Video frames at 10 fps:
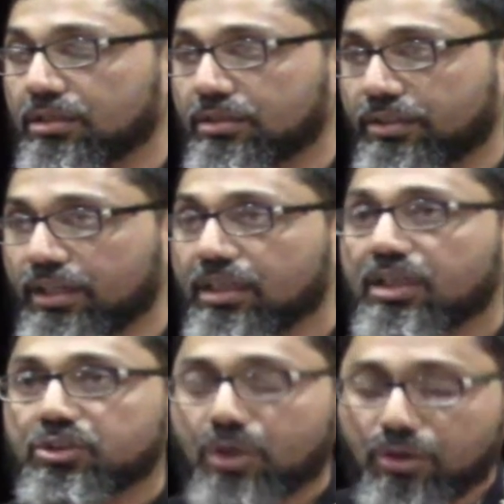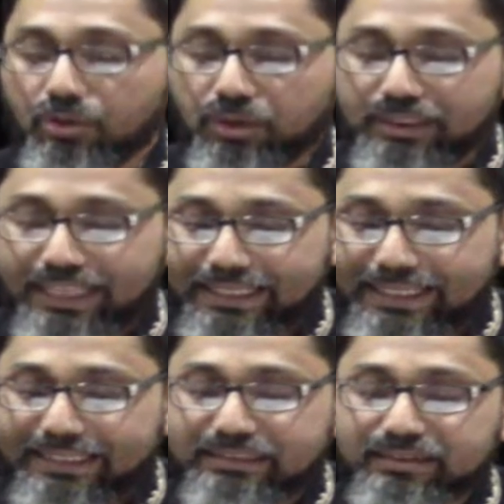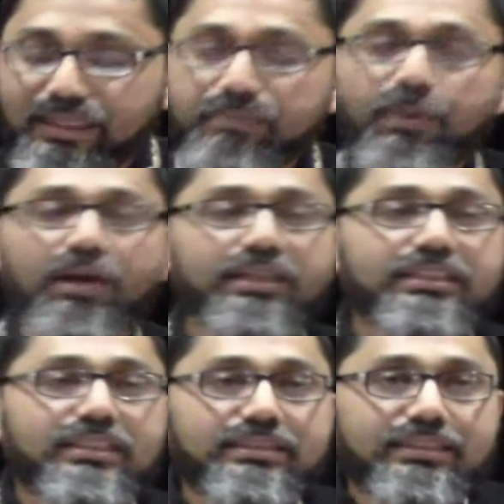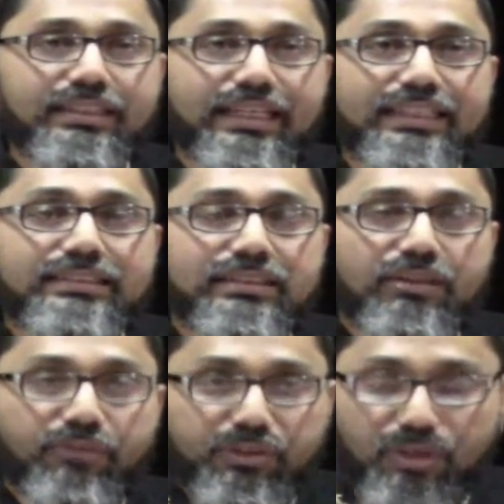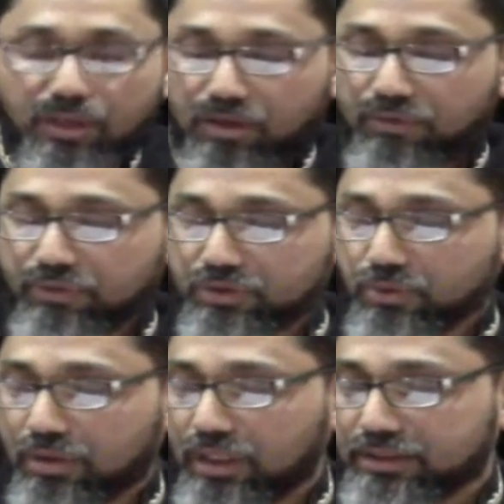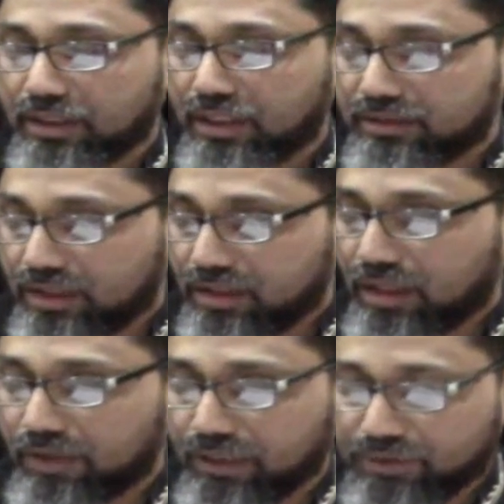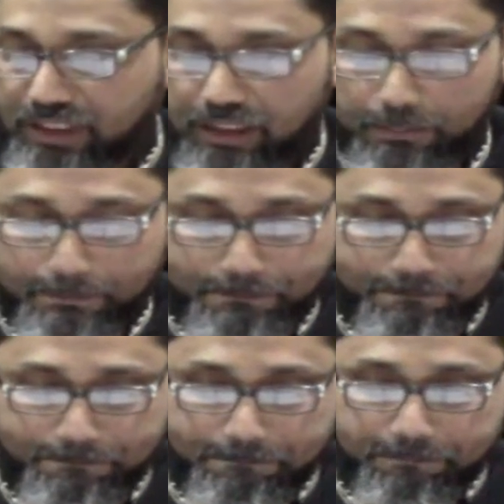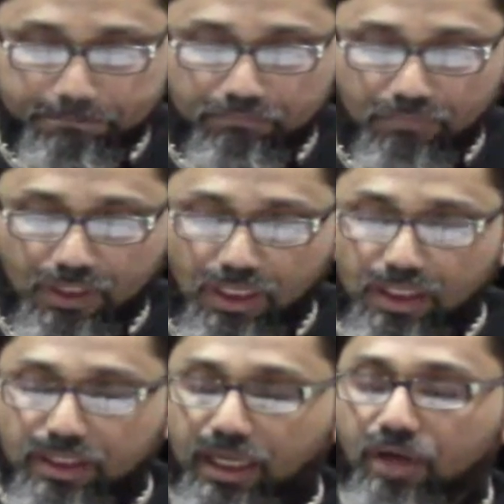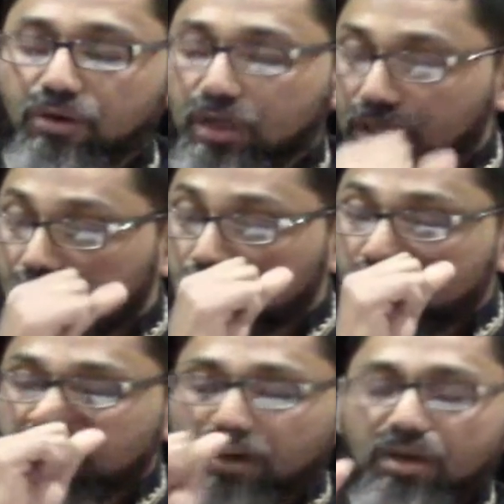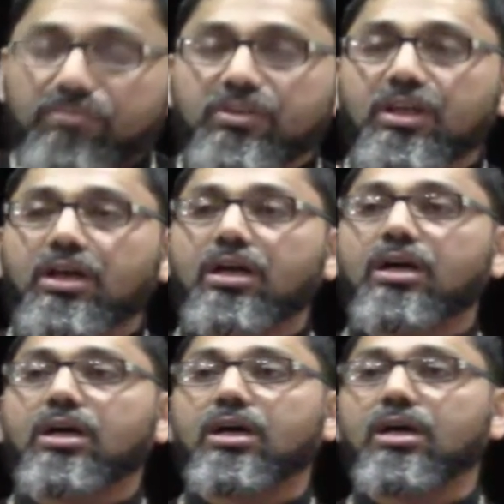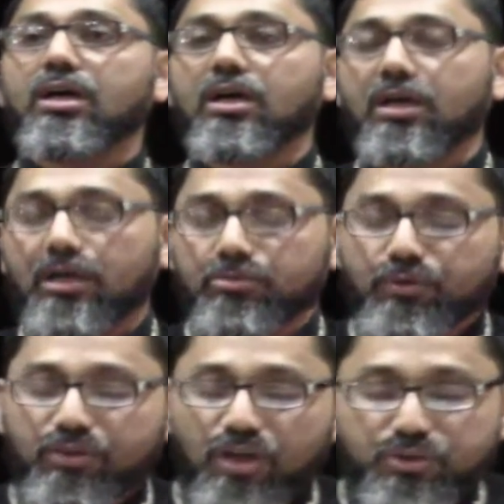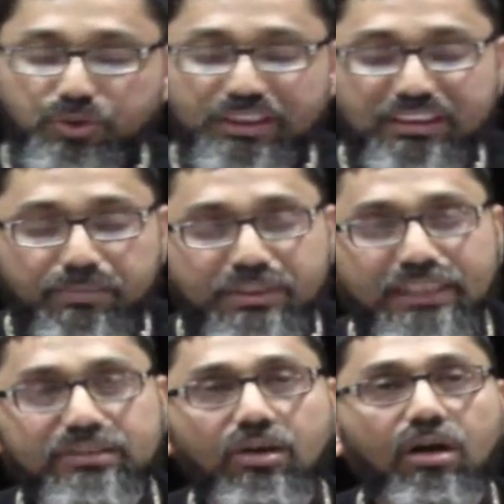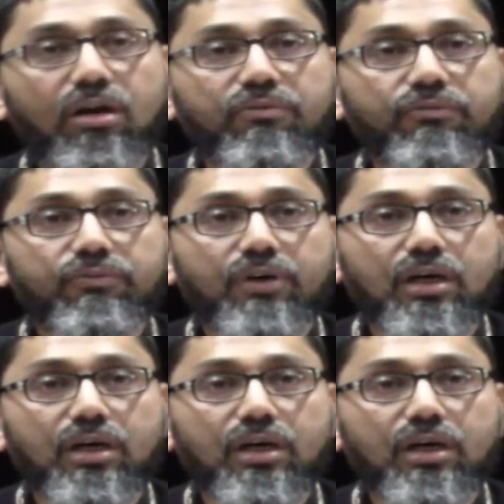Okay, so that, that, that part is considered as the fitrah of Rasulullah sallallahu alaihi wasallam. Now, moving on, uh, moving on to the subject of uh,